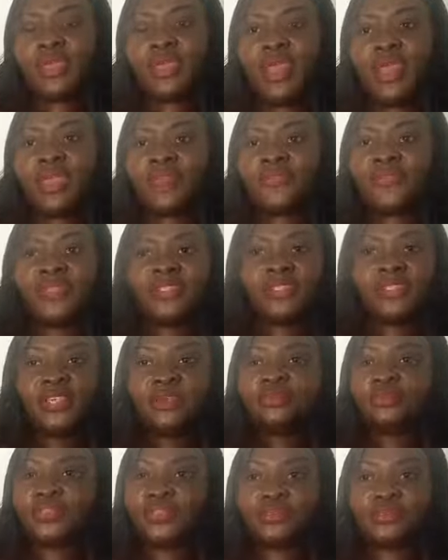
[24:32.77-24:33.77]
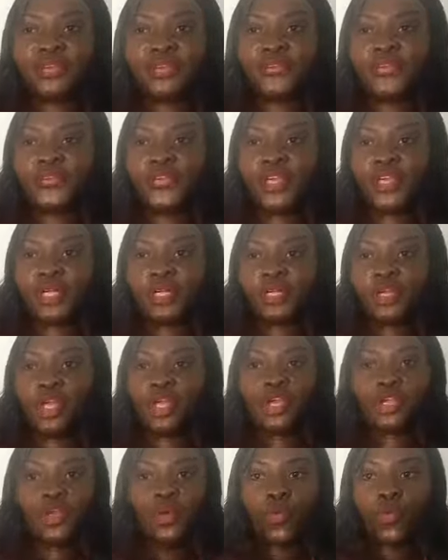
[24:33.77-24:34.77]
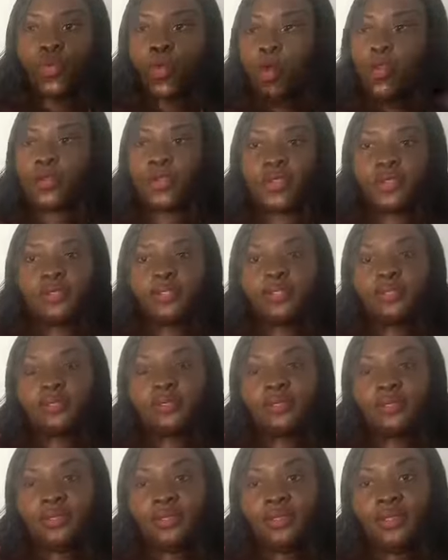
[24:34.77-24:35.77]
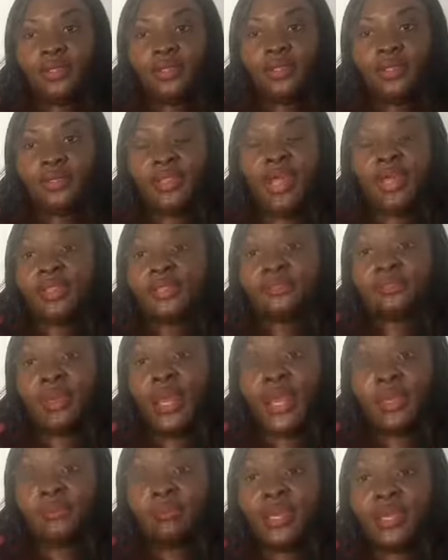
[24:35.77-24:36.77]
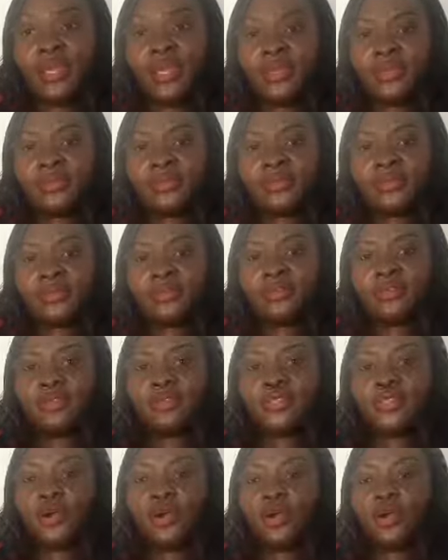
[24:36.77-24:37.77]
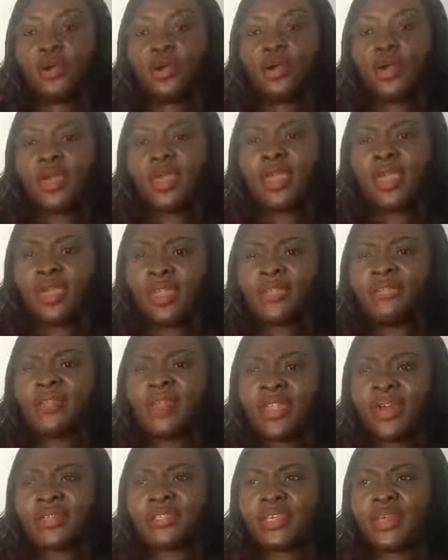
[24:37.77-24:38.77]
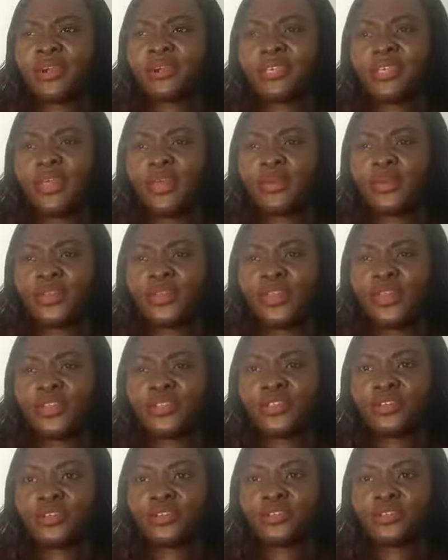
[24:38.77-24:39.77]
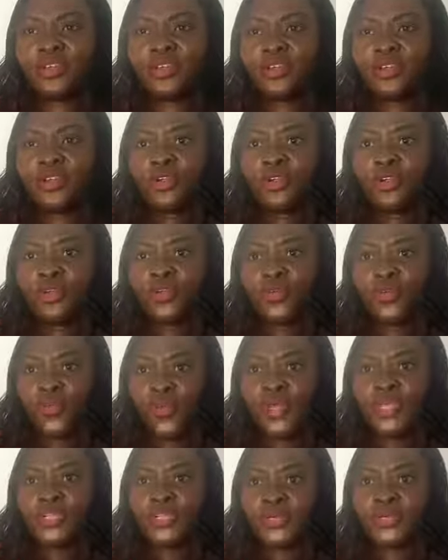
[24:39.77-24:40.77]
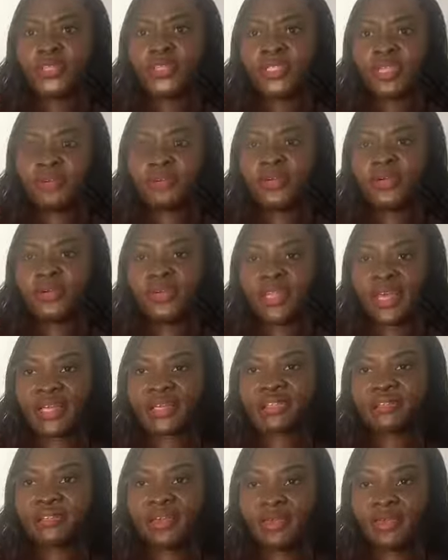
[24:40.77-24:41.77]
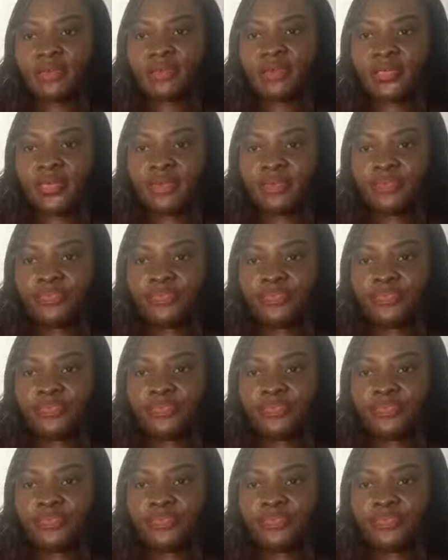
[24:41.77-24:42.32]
Every symptom you feel, you're worried that it might be it. So even as healthcare professionals, we do suffer with anxiety.